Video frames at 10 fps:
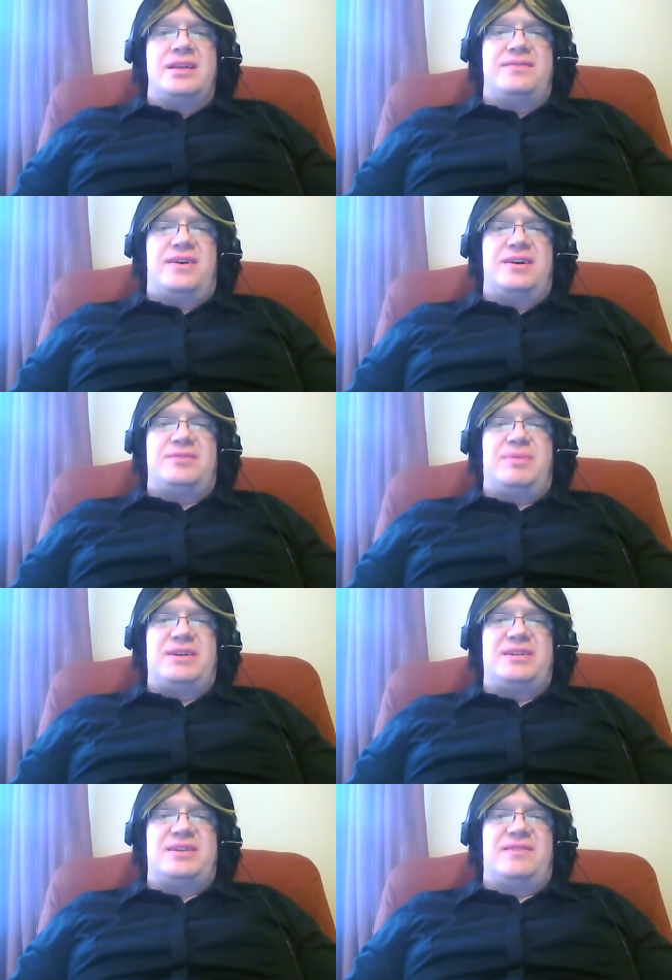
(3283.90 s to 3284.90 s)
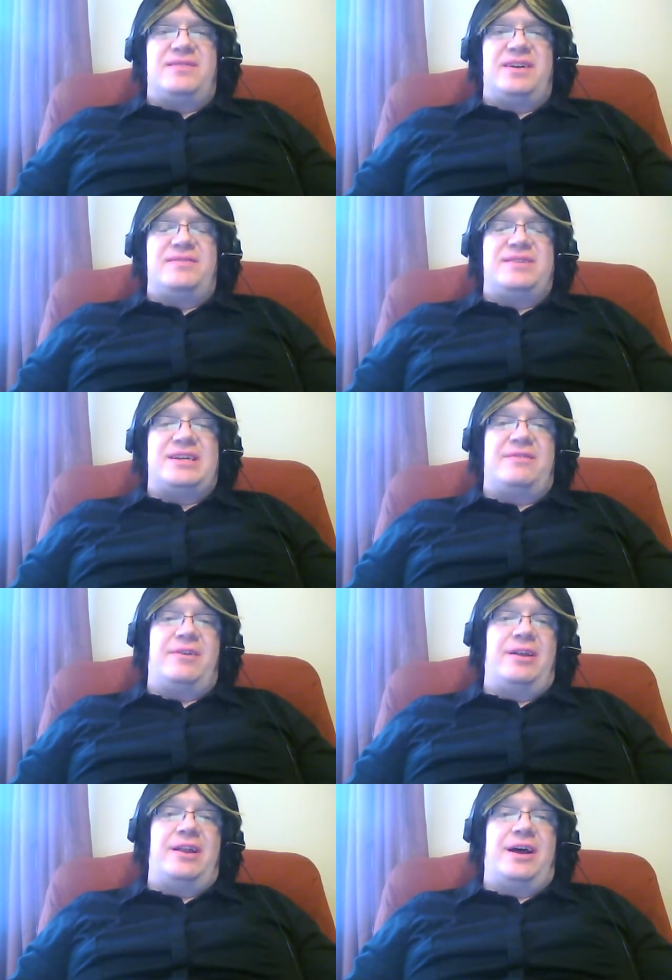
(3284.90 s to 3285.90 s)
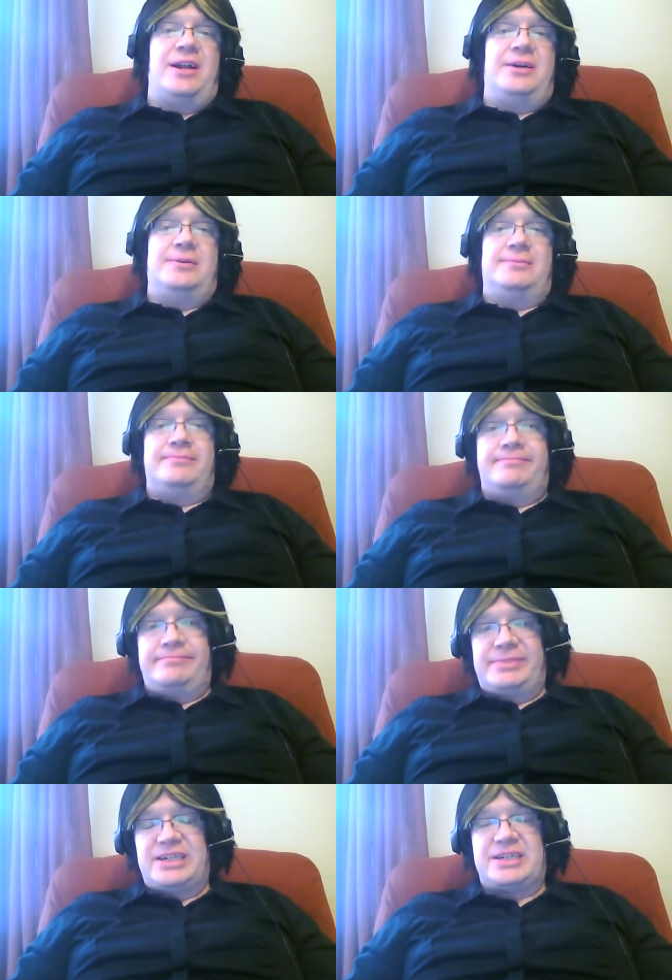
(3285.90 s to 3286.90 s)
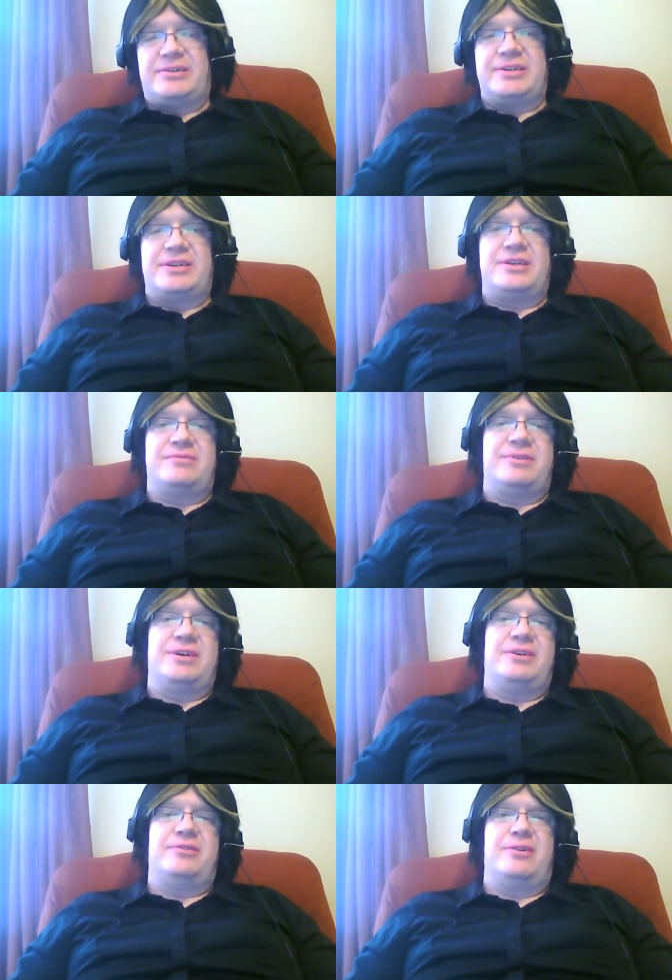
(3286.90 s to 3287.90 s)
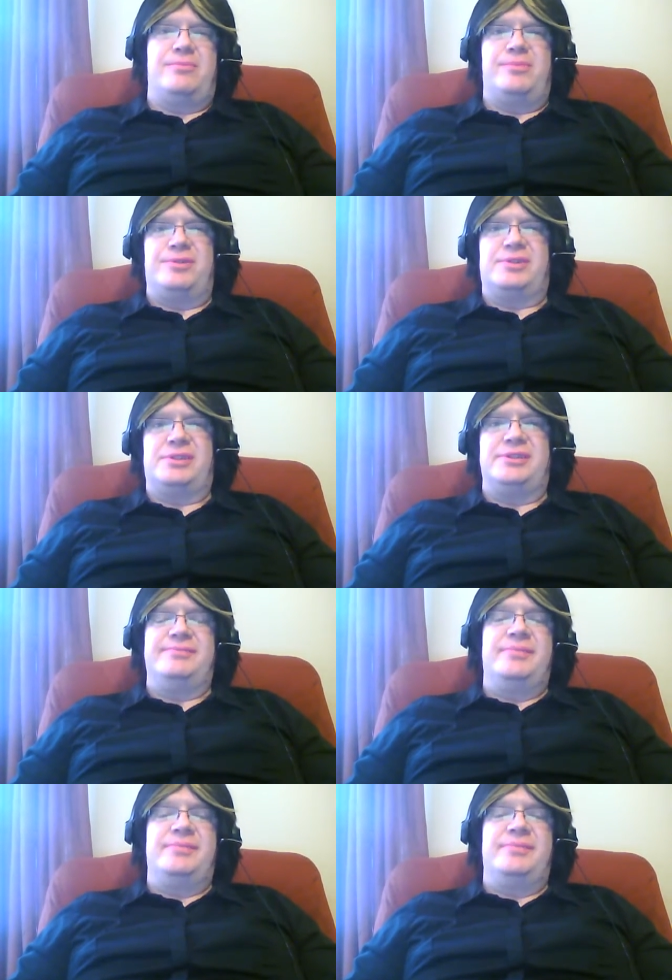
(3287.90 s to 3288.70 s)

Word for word: As far as places I've lived, several in Idaho, because of course that's where I grew up mostly.